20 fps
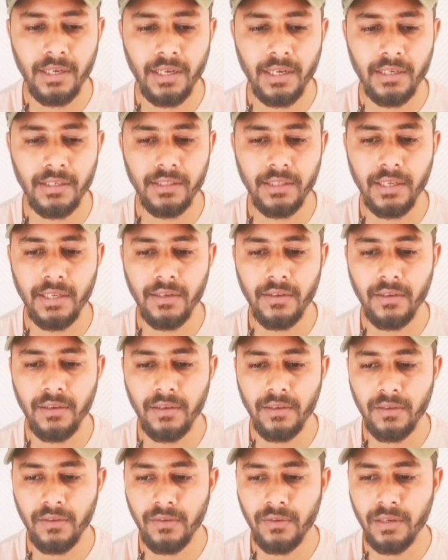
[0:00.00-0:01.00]
and then
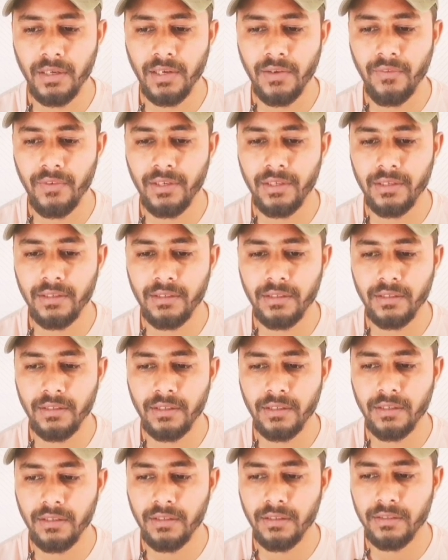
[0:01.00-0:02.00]
I will
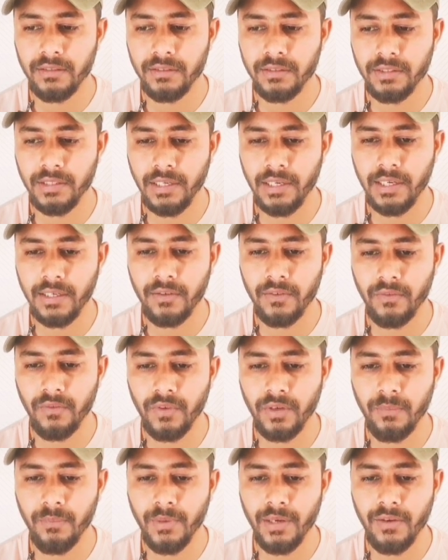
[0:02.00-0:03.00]
select
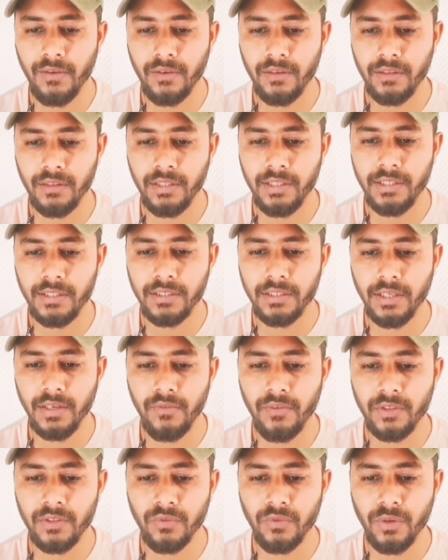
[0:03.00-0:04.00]
one by these
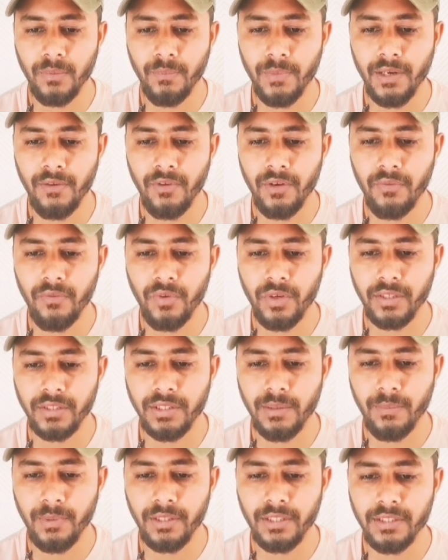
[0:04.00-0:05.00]
keywords one by one. For
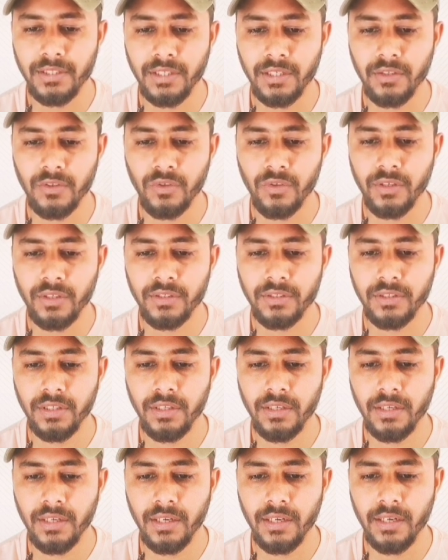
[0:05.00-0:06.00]
example, this
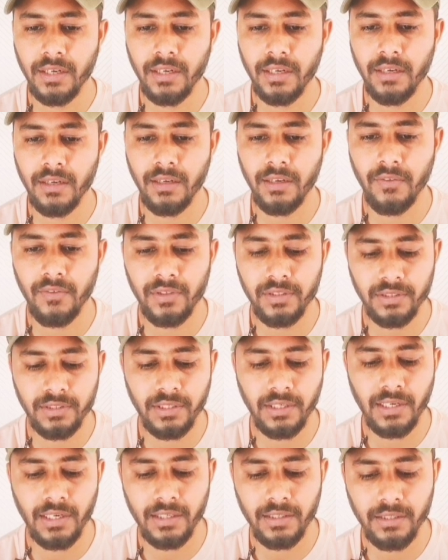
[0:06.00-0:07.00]
introduction, and I will
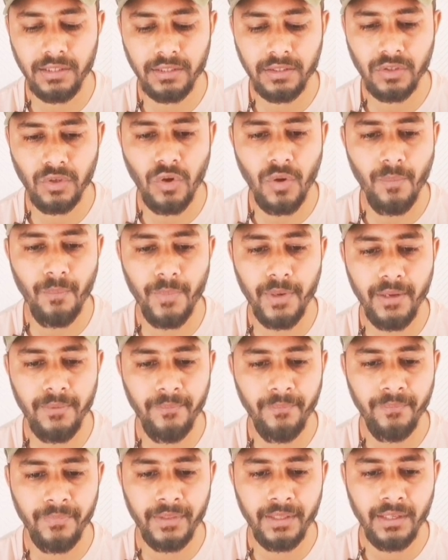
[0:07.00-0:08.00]
select this,
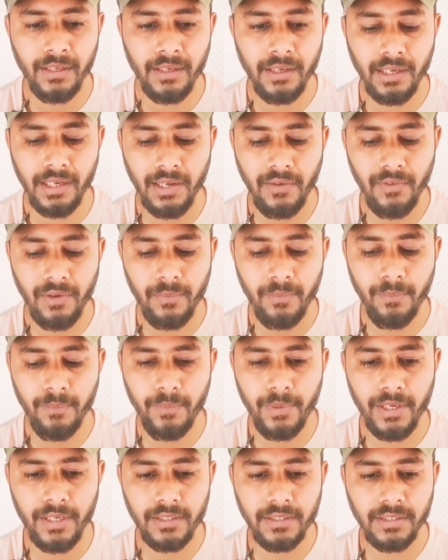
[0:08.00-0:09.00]
copy, and I will
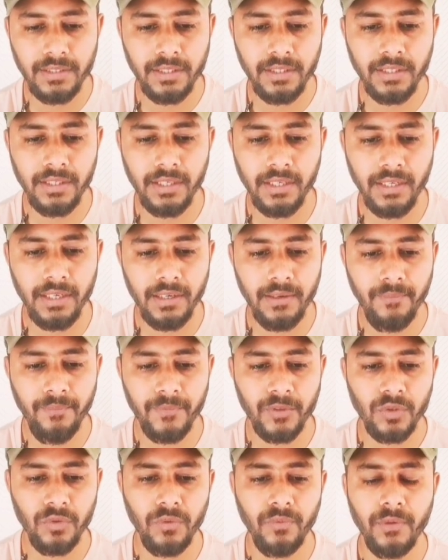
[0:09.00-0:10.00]
paste it here.
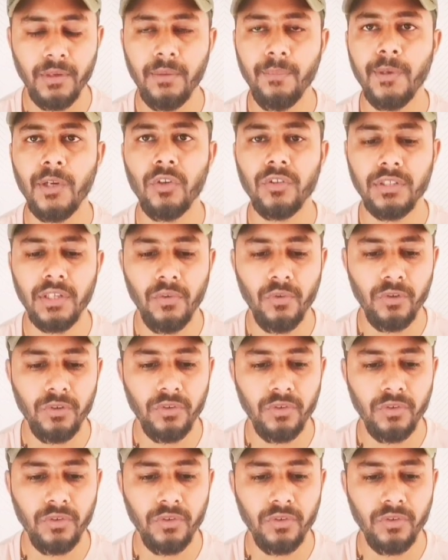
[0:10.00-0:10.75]
So because I